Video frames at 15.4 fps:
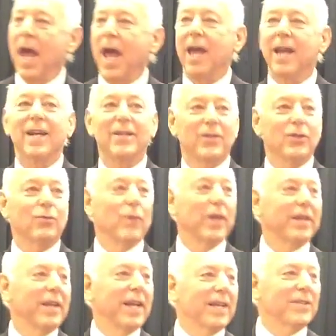And I just
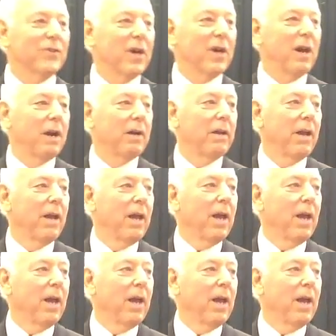read the next card.